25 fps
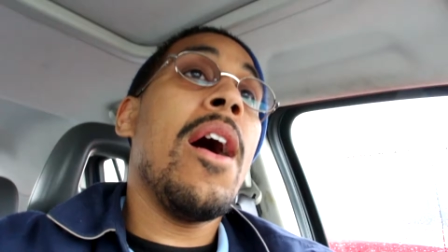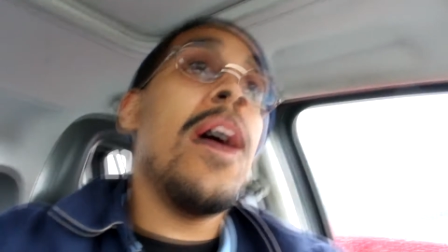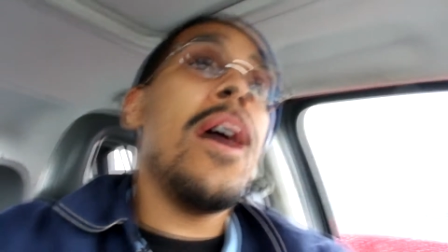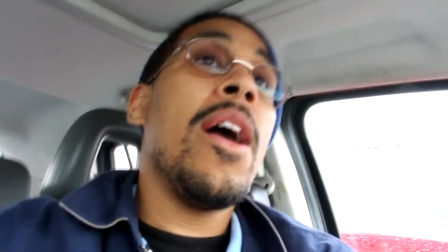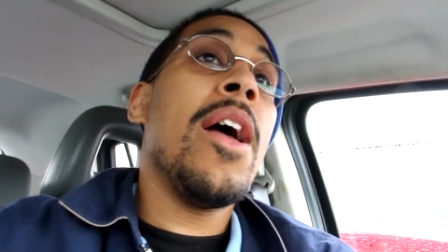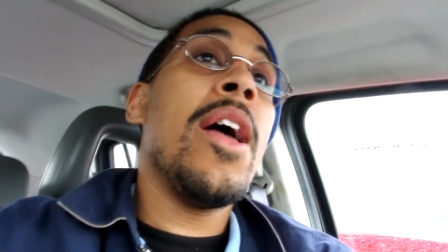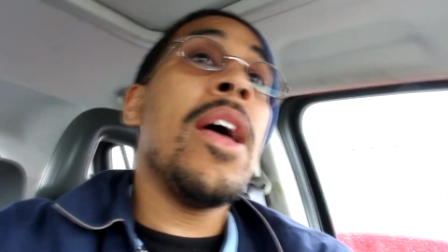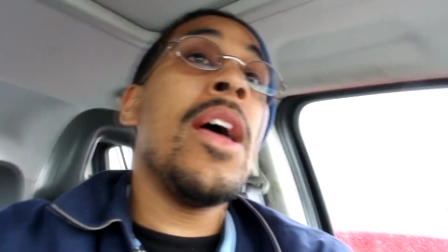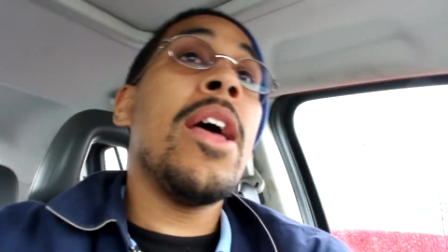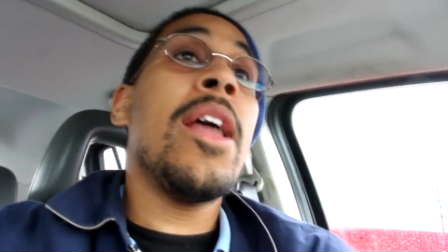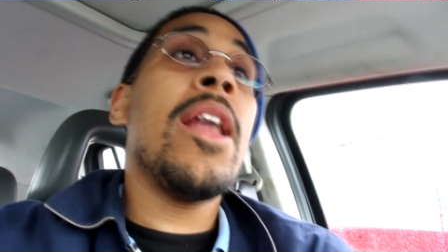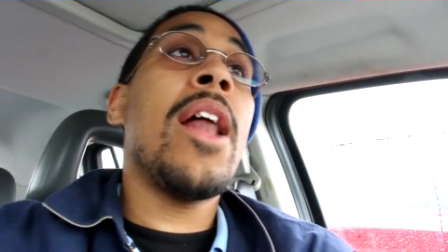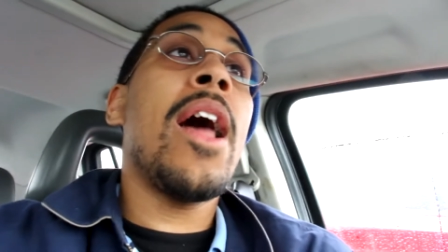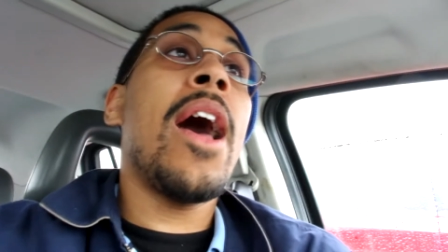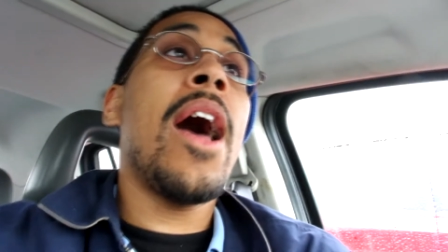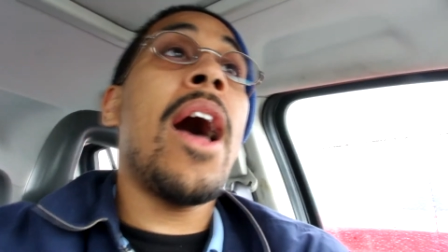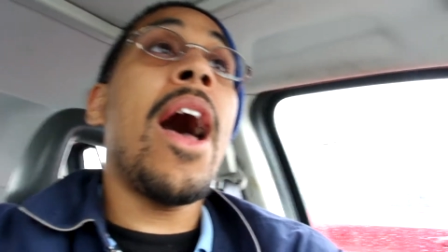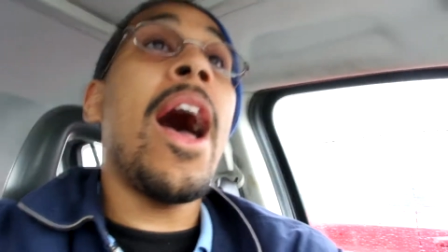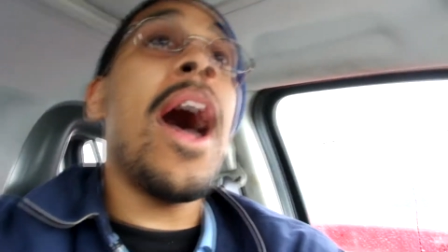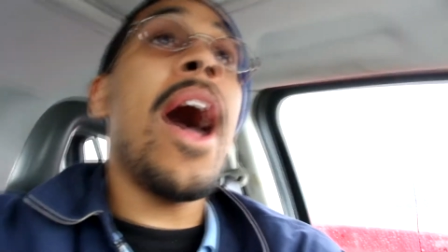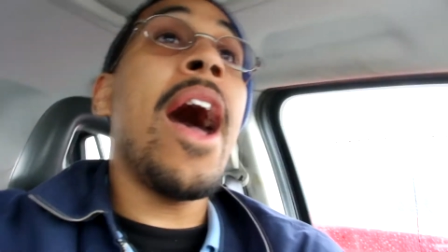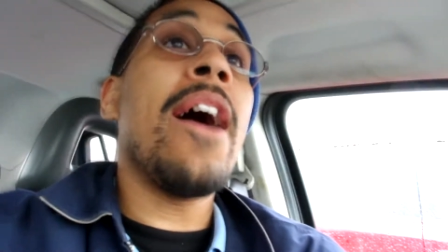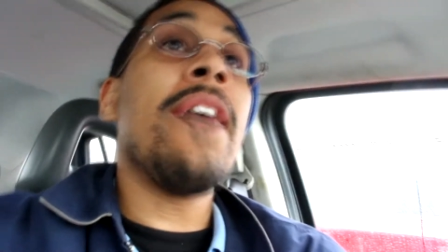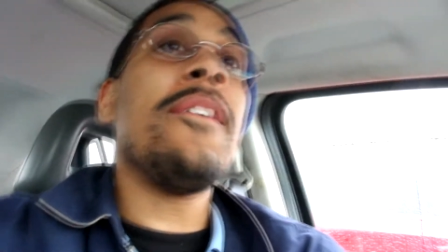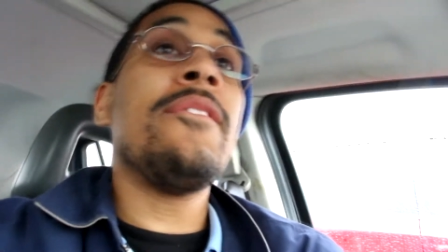and
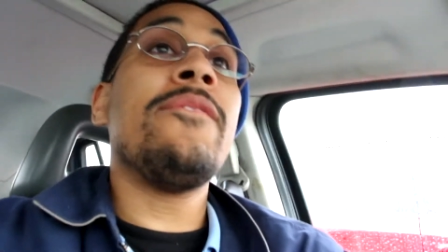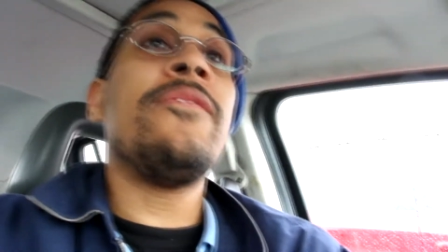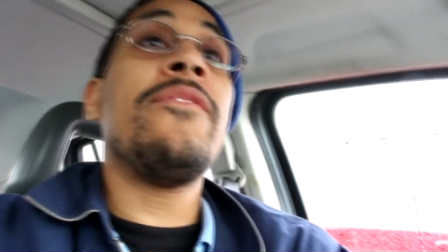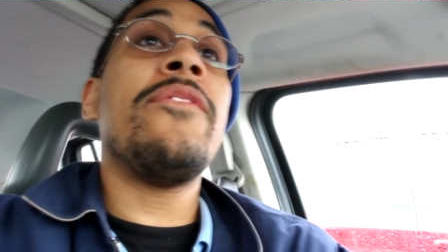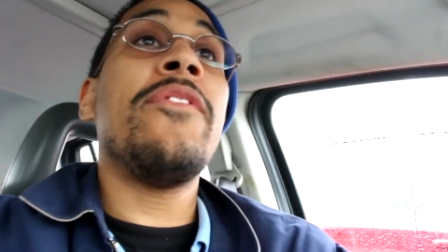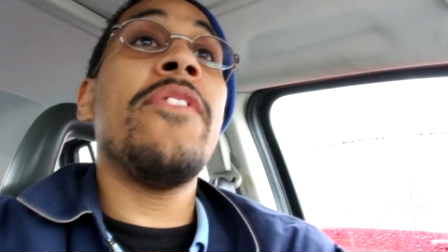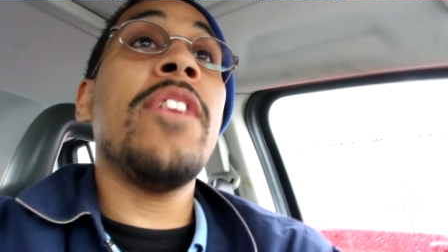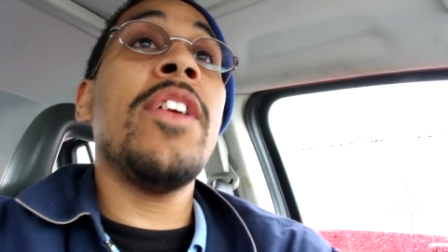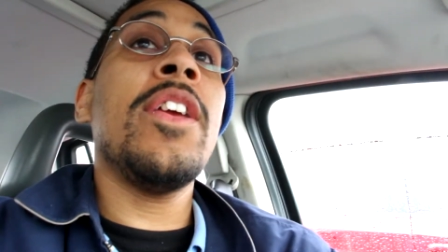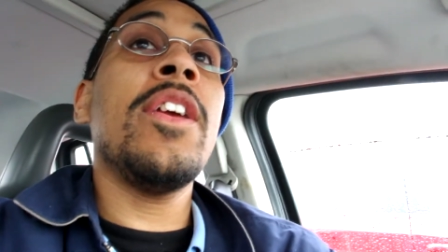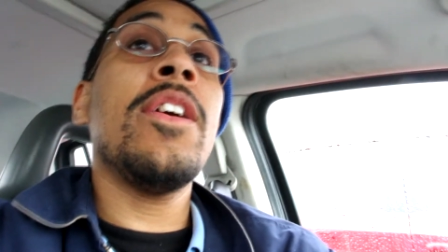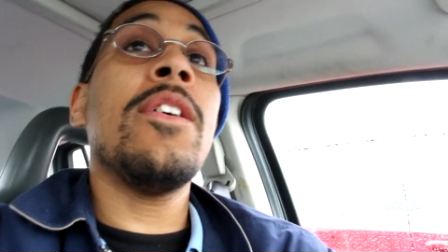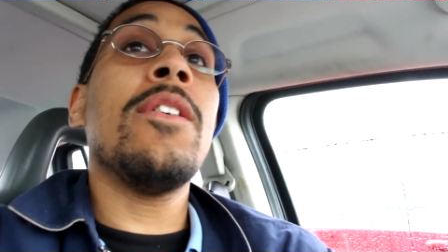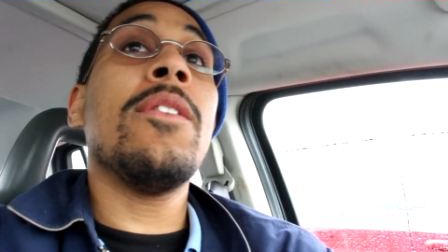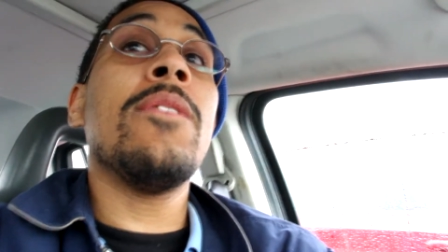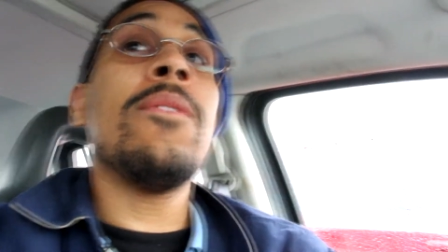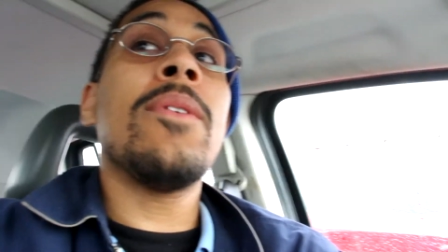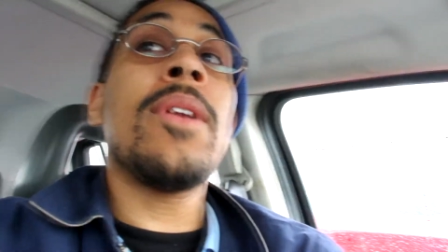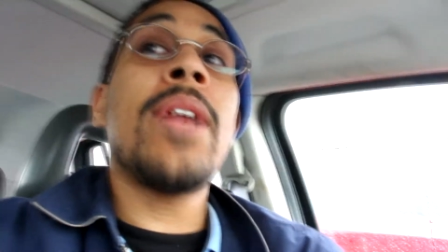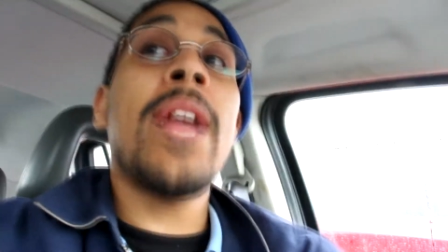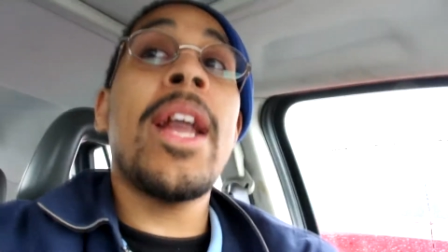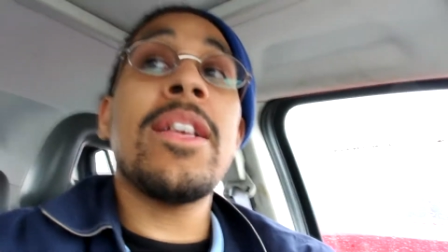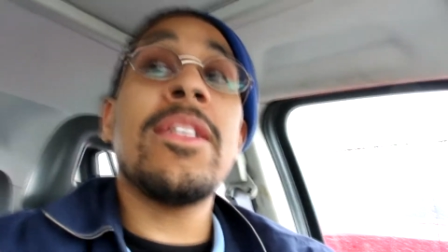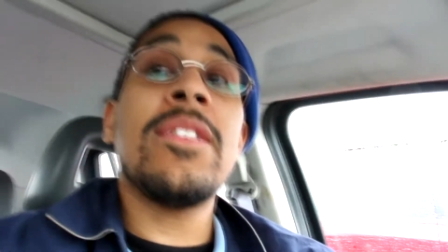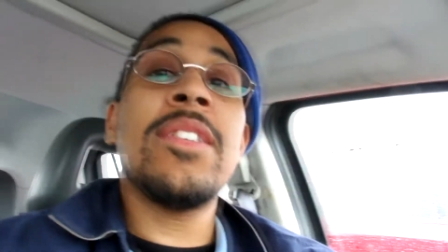I feel
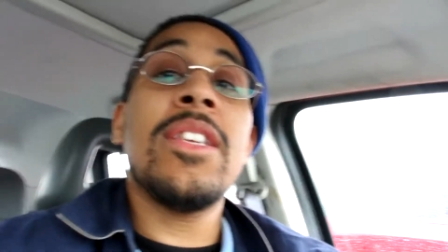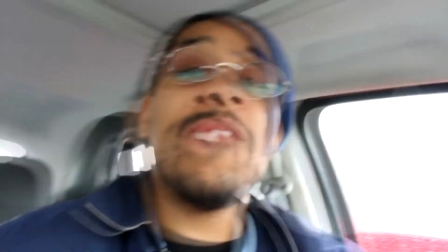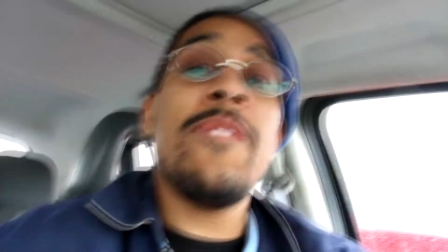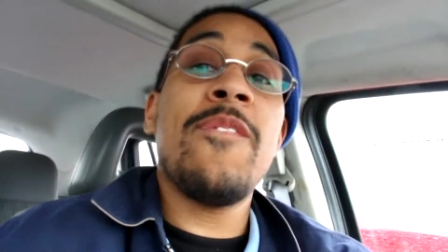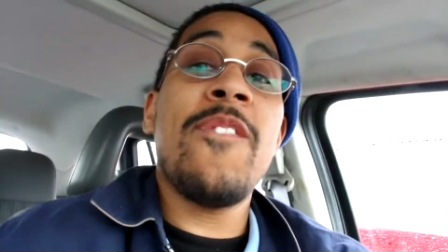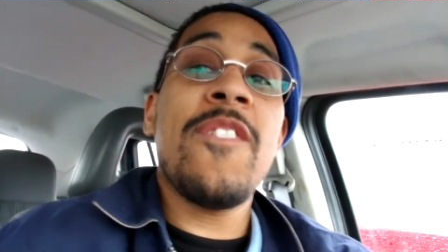when I see